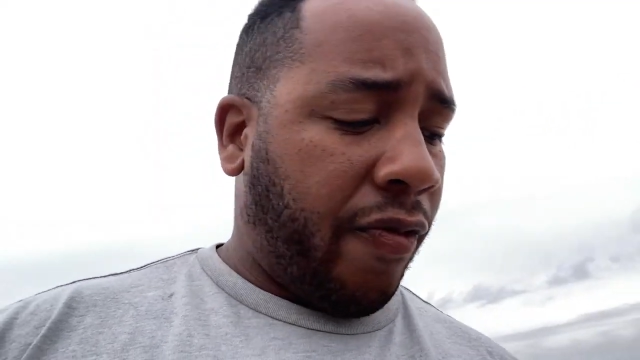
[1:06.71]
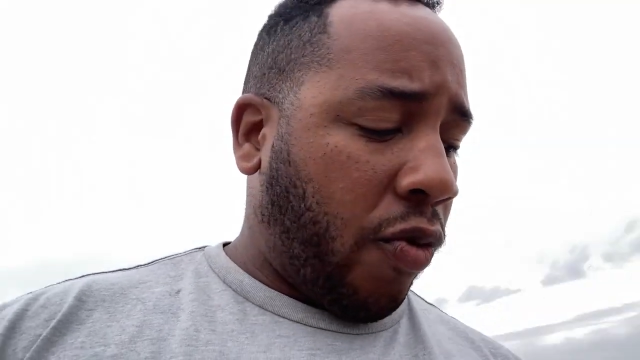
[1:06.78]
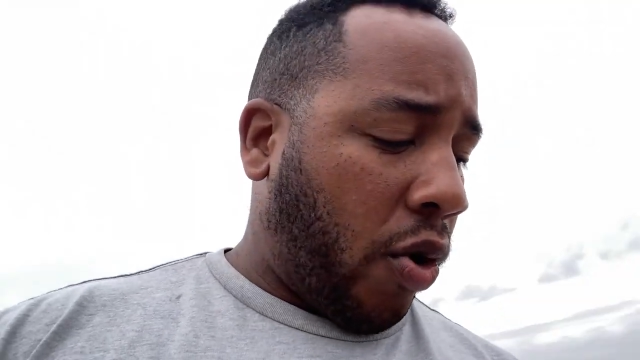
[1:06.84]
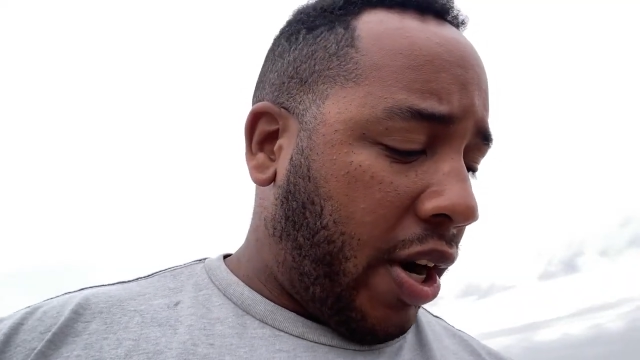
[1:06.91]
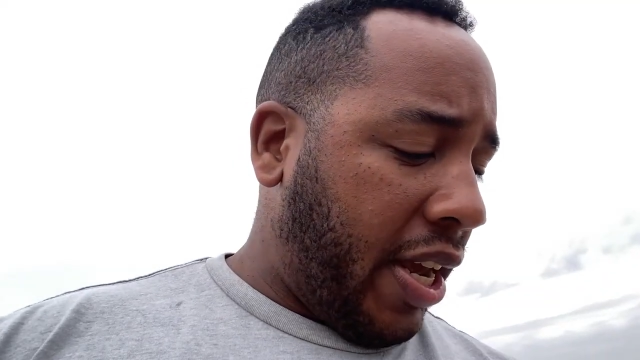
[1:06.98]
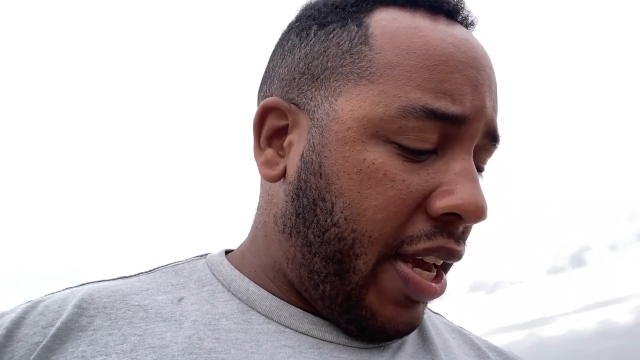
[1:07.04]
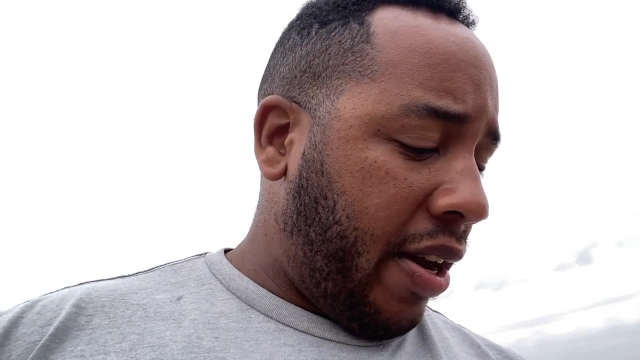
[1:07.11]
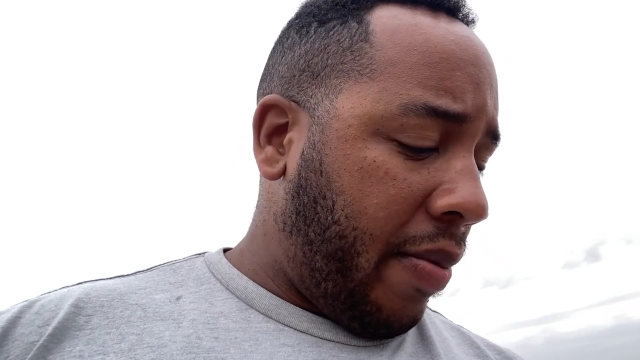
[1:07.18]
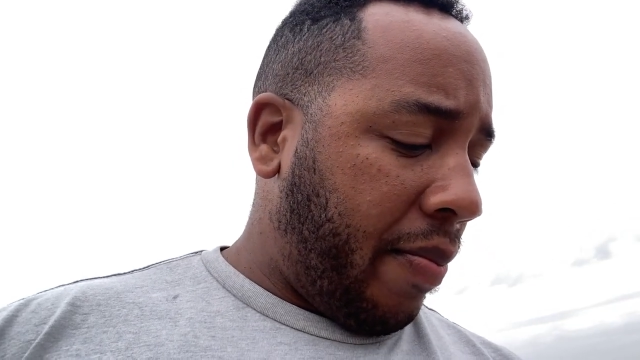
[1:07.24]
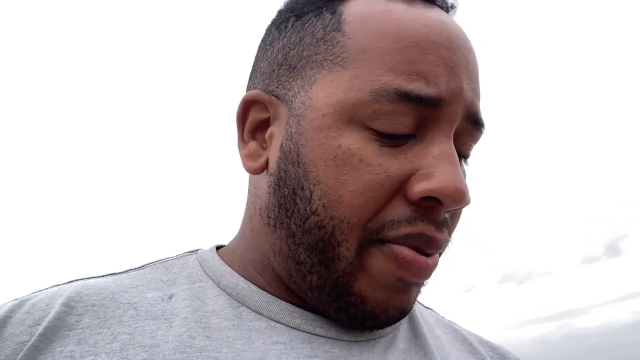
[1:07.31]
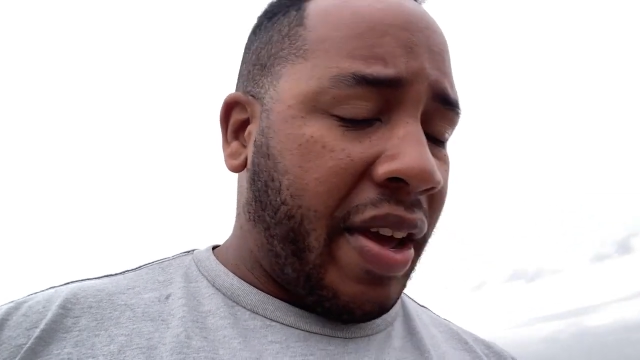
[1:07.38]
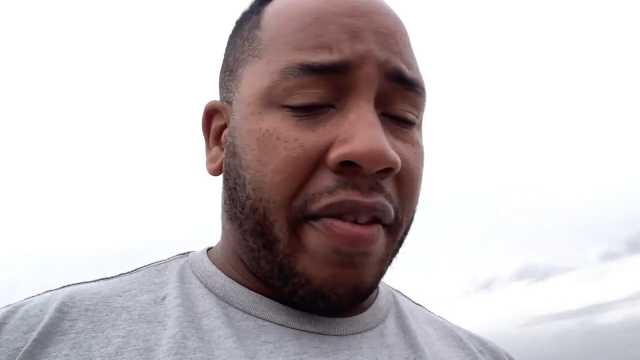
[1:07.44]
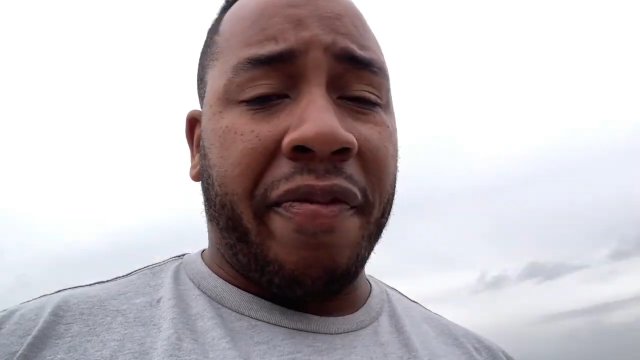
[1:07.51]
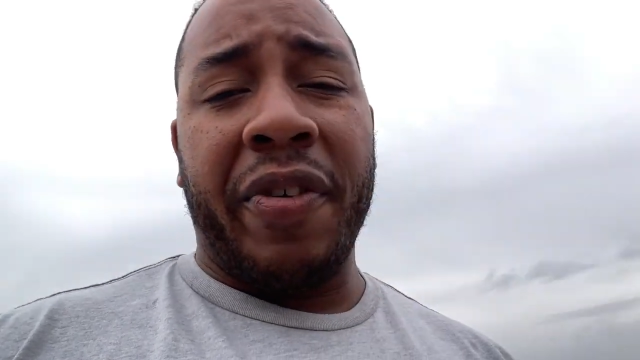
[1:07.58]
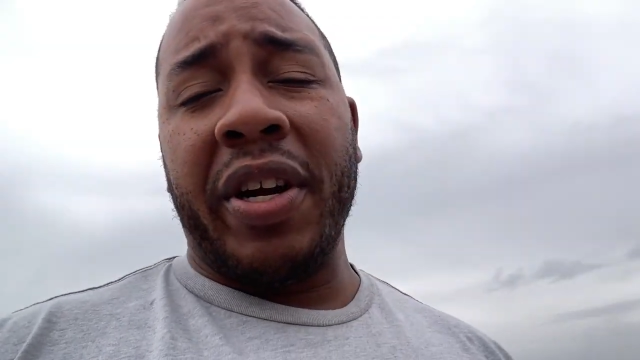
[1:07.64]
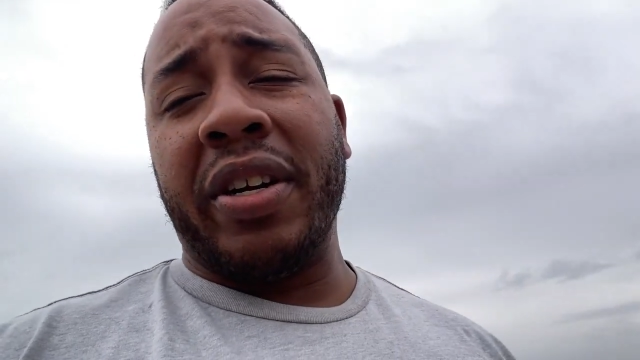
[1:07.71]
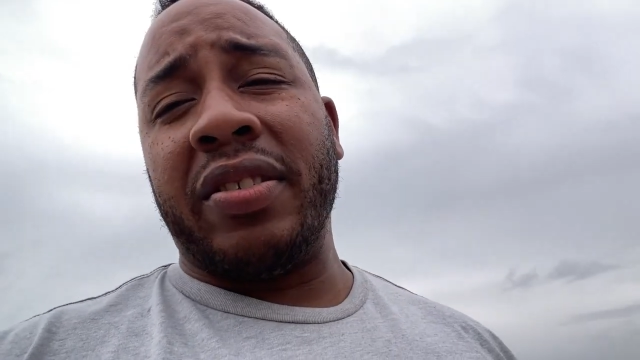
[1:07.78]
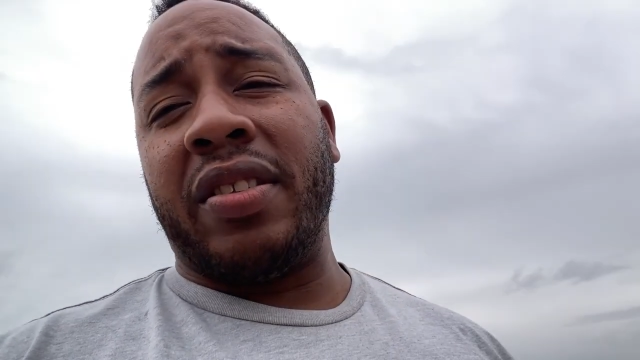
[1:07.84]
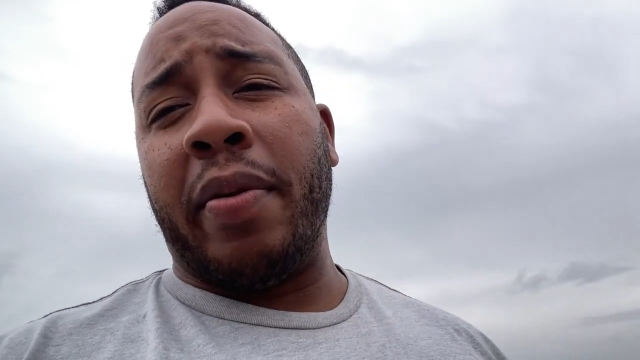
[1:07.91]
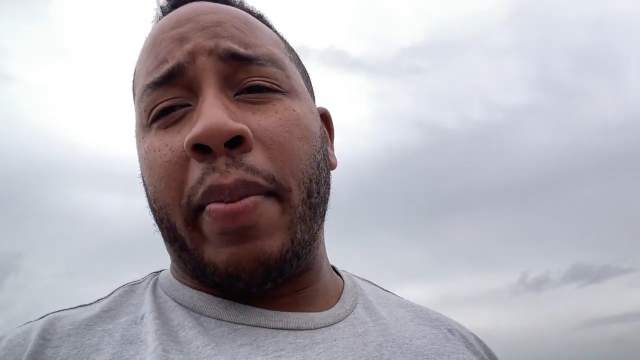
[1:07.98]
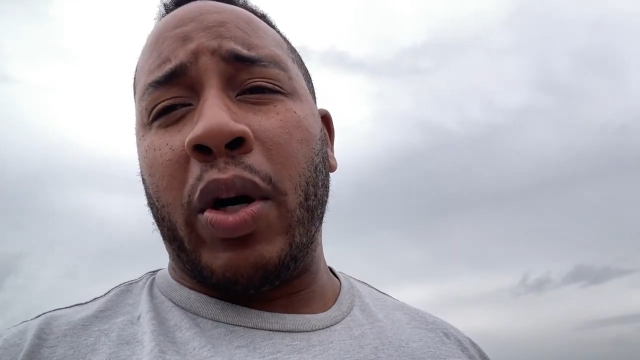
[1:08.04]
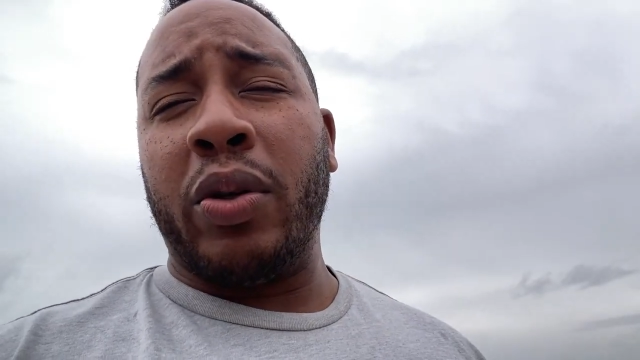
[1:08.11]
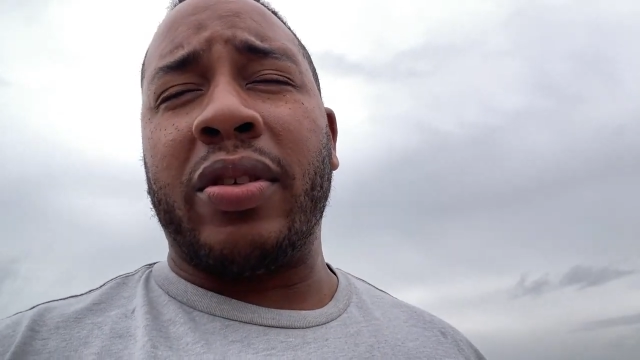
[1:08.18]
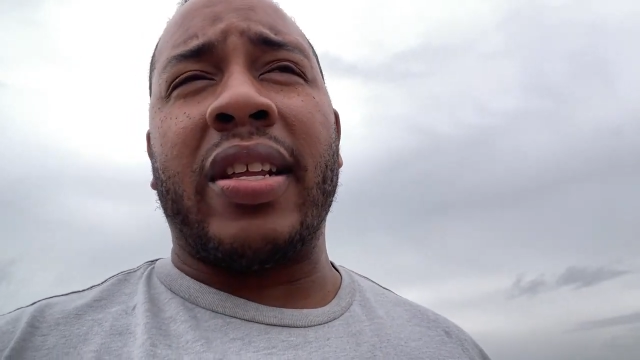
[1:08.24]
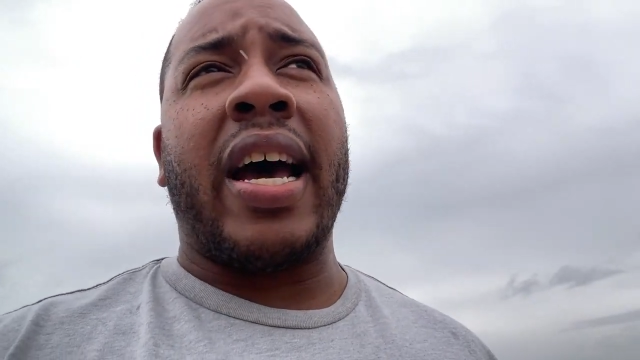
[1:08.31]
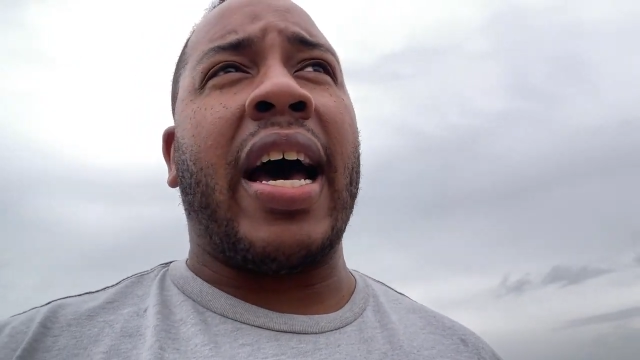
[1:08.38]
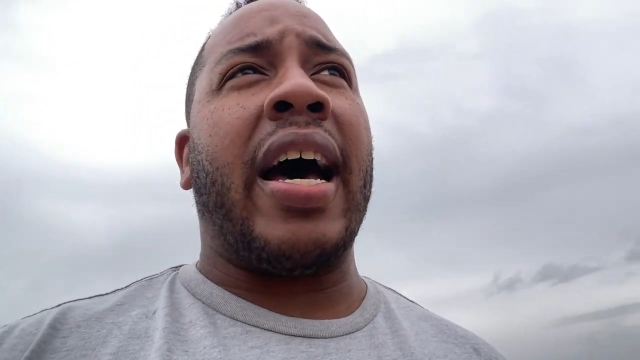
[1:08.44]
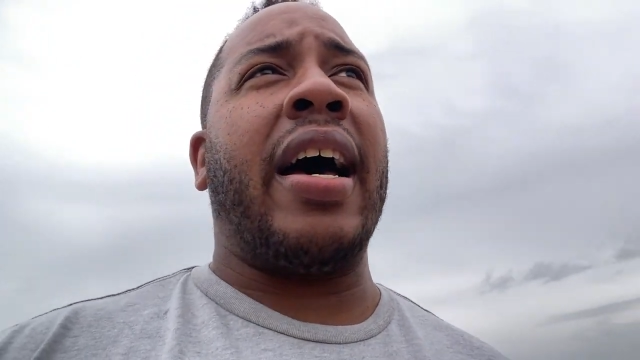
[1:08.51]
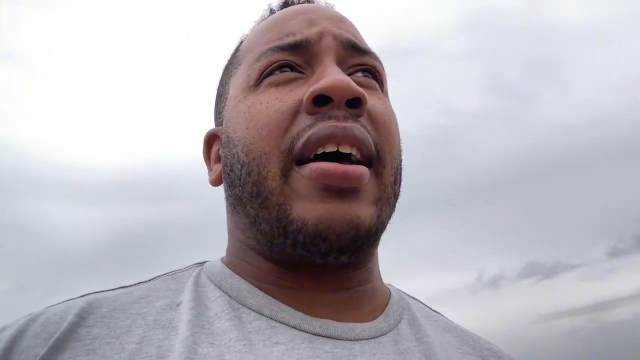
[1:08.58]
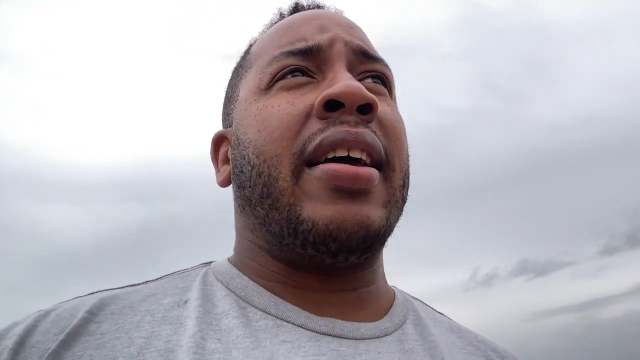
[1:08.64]
for him that fears the Most
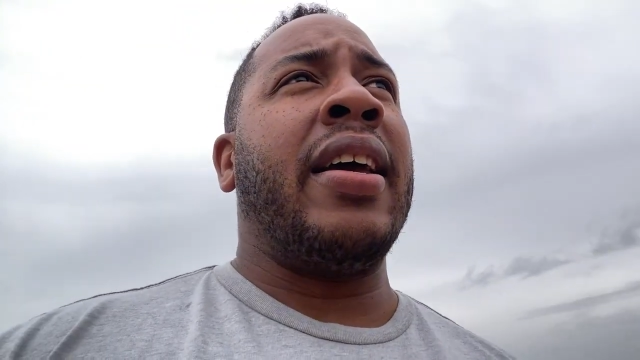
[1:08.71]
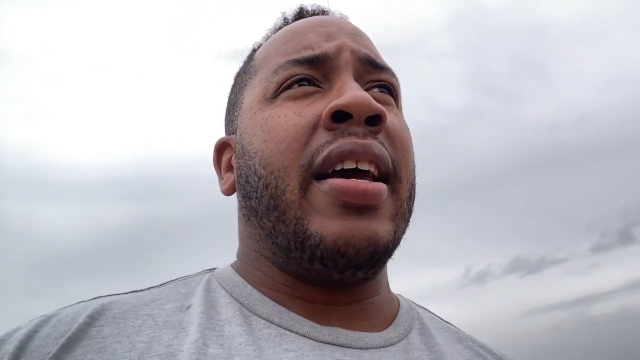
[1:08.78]
High,